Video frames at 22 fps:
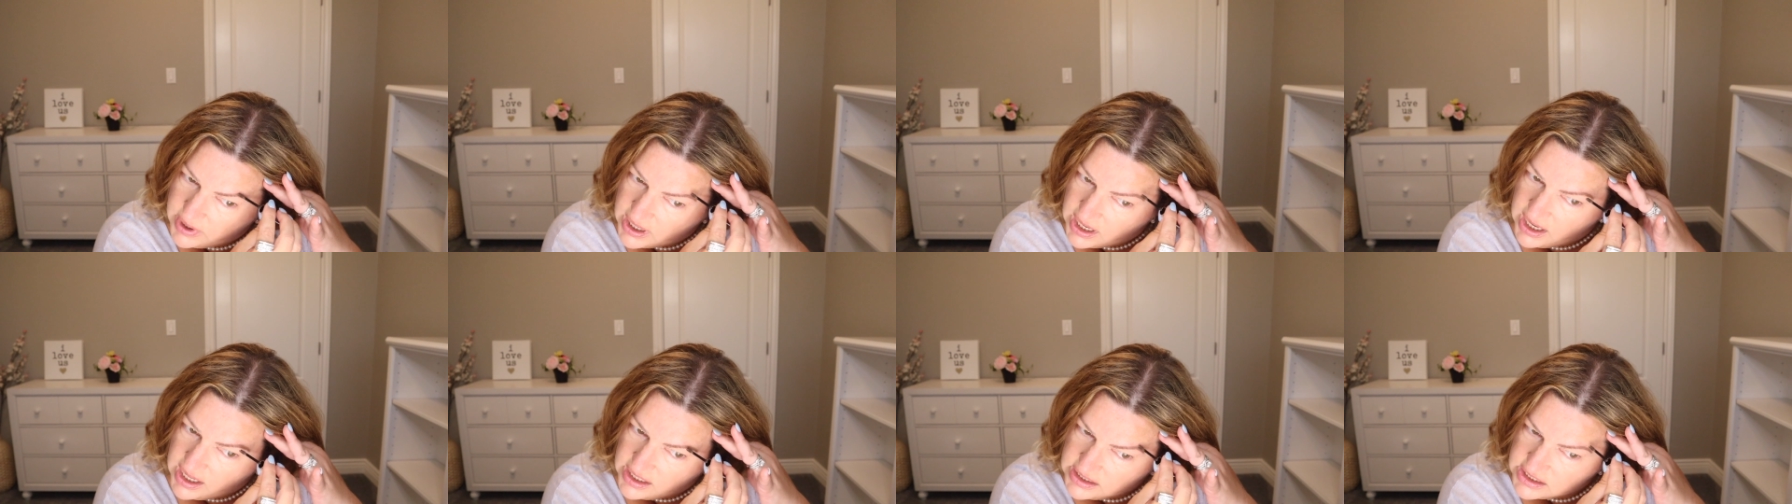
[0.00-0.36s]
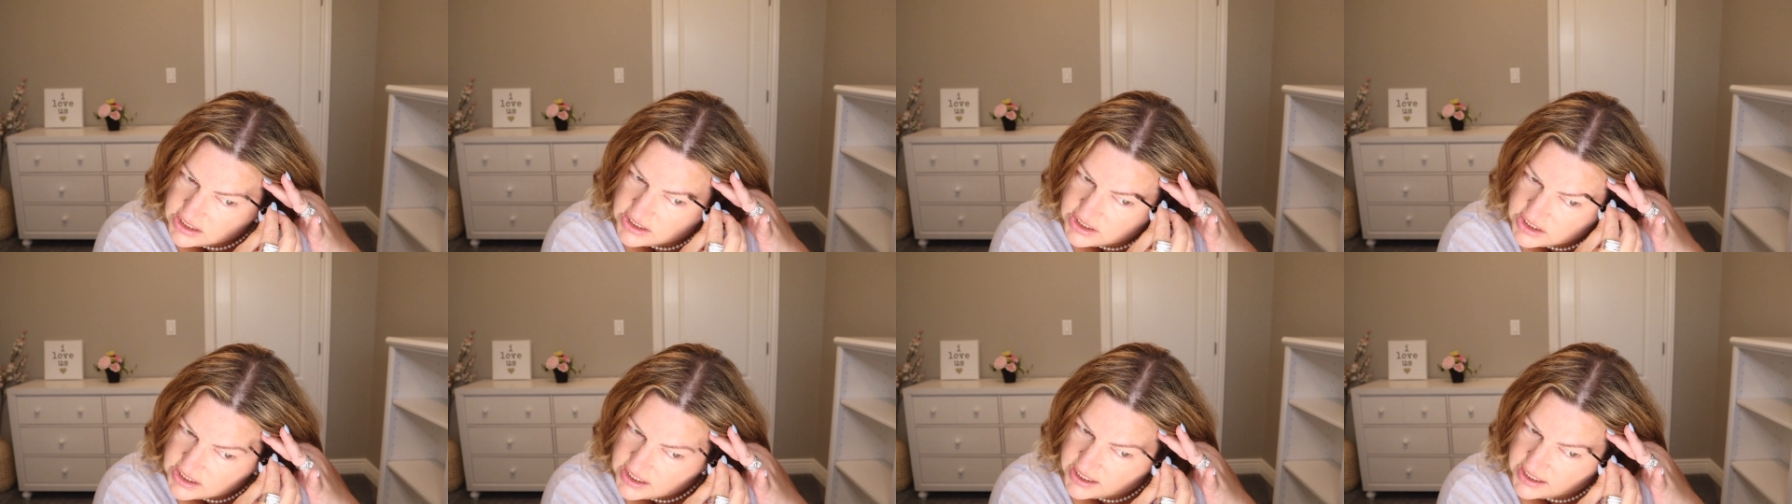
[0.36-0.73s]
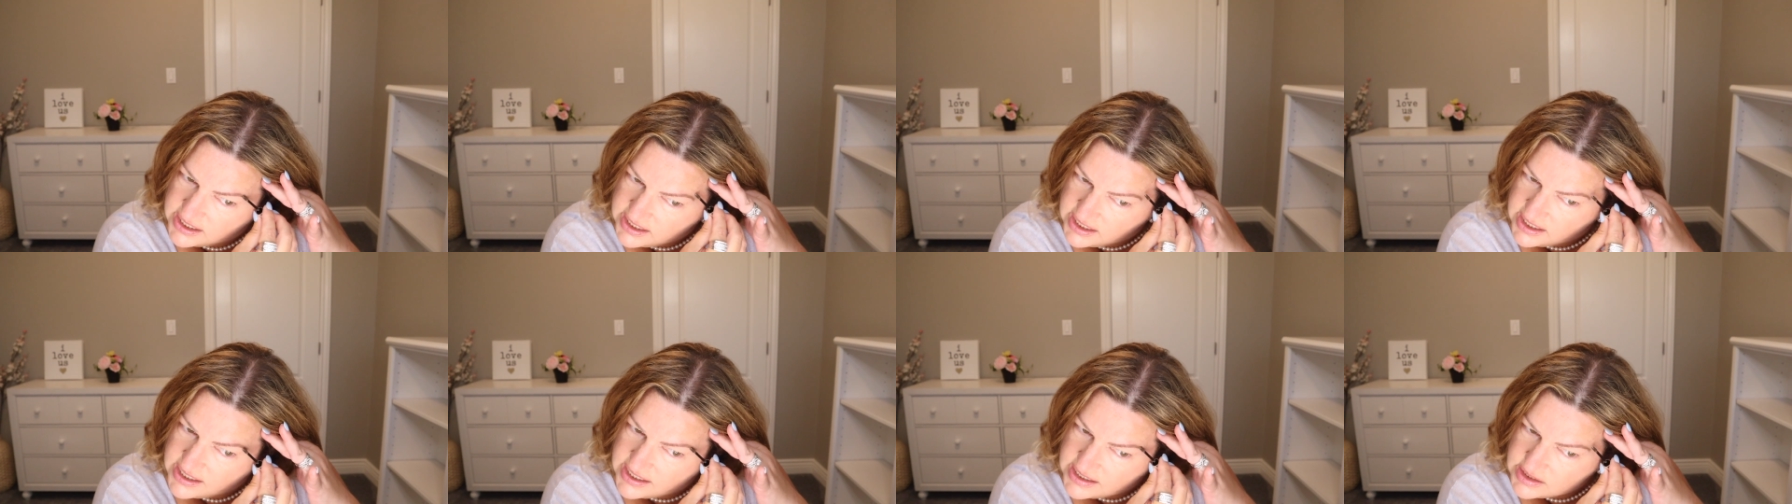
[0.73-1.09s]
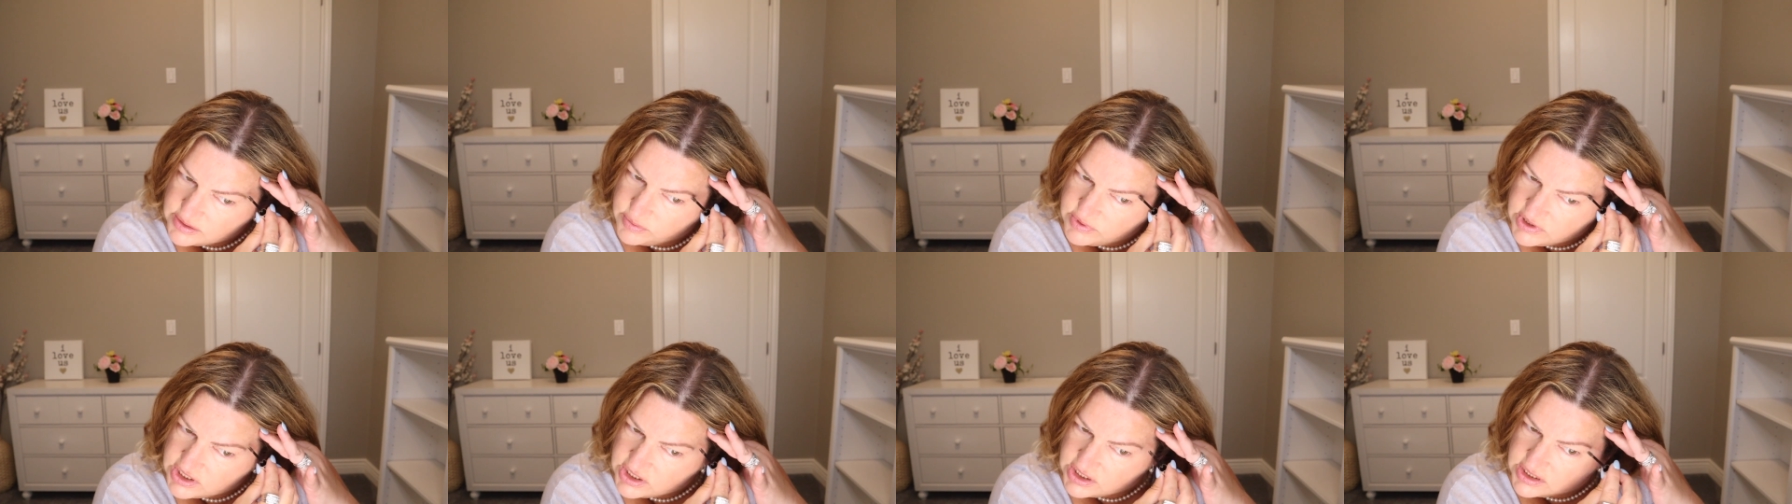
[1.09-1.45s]
polished, I
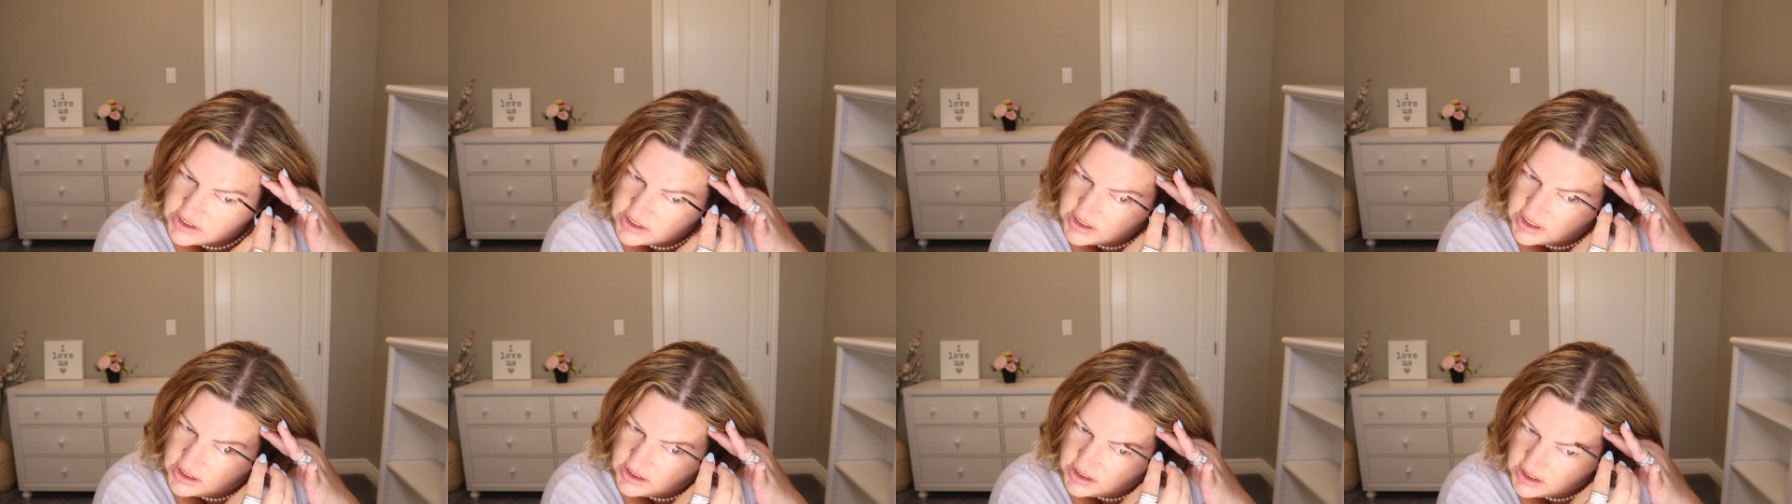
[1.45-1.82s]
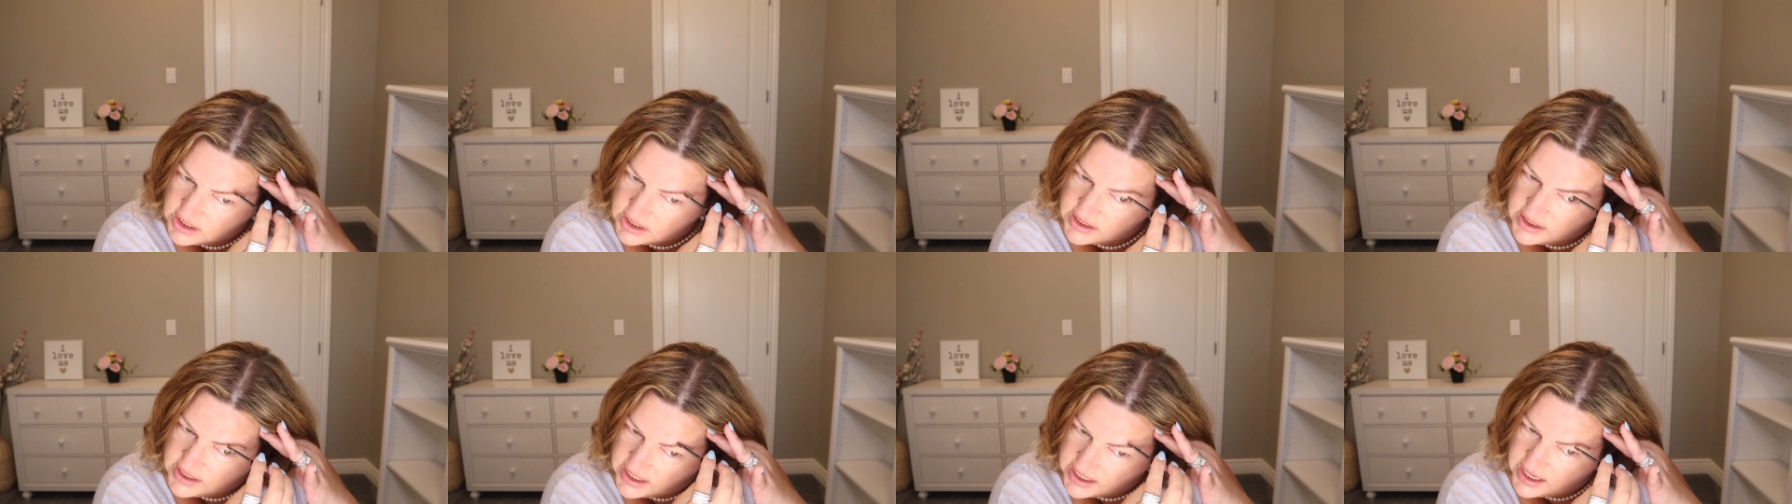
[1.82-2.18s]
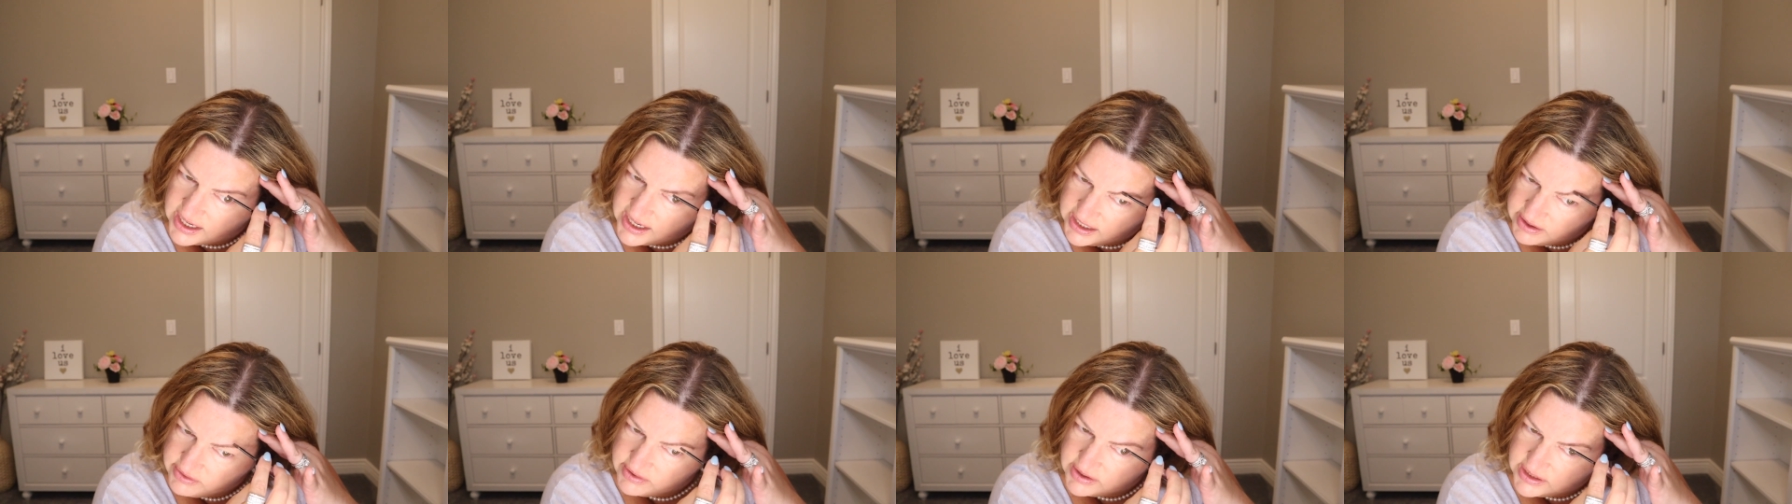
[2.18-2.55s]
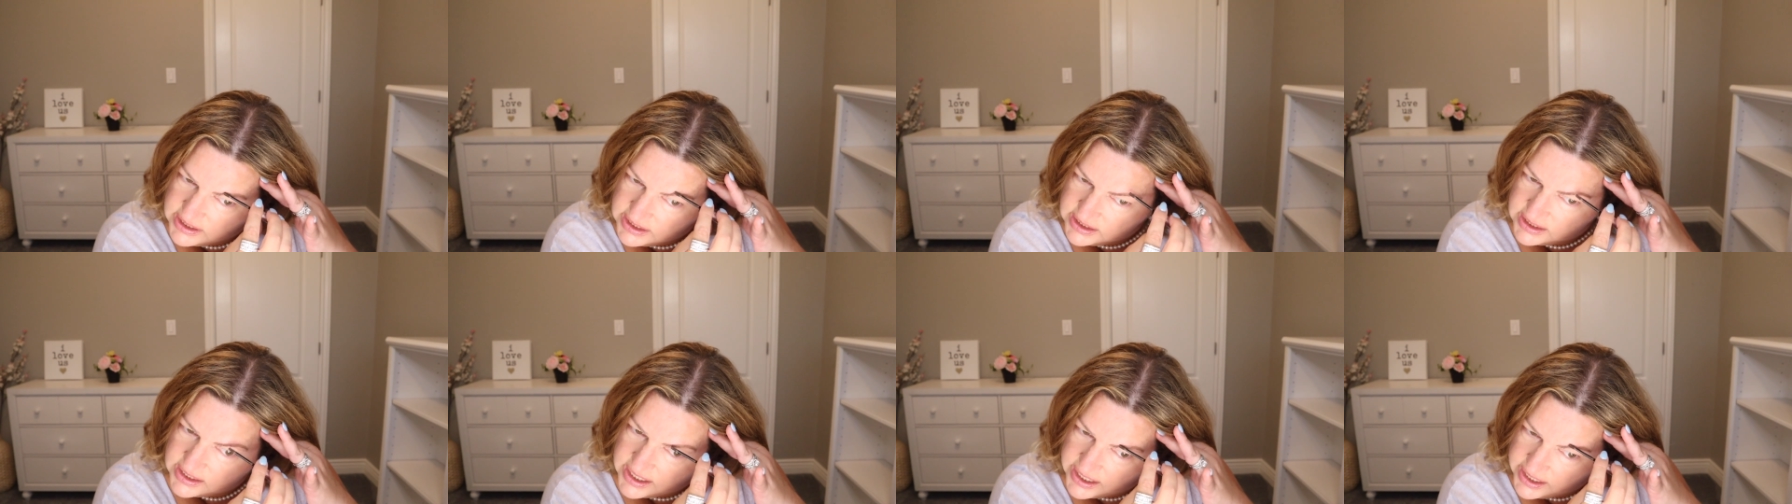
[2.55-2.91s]
guess, which is the look that I
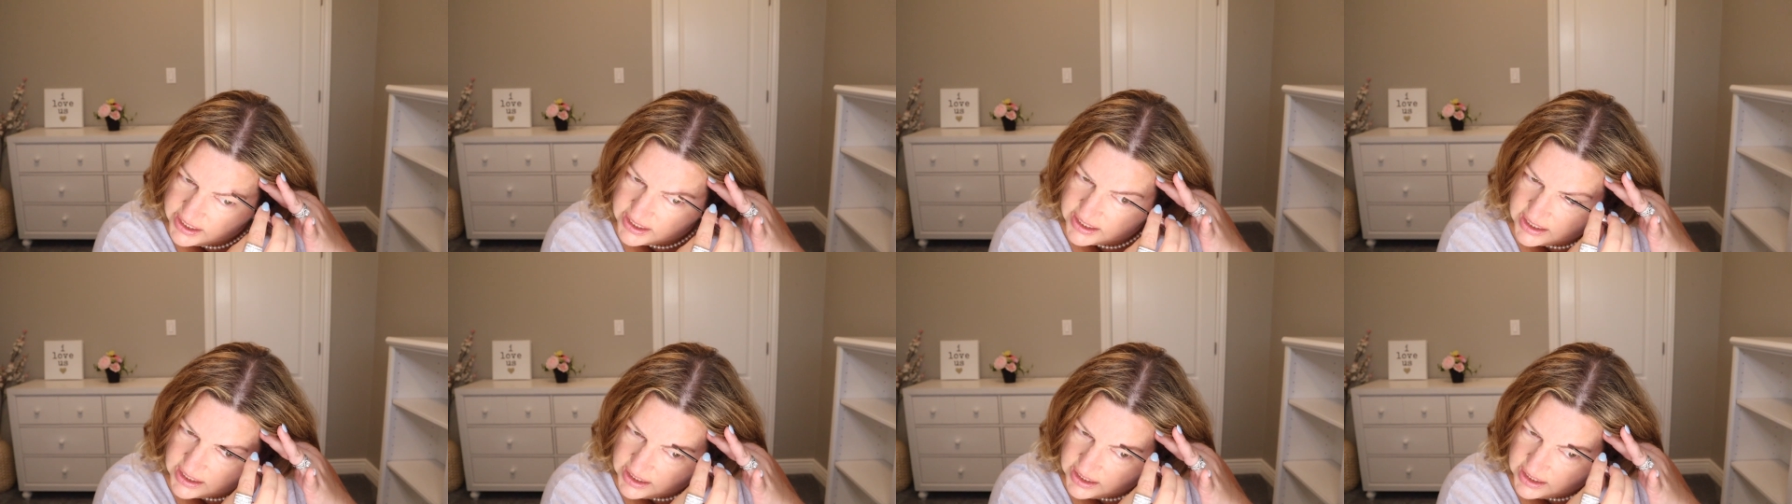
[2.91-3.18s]
really like.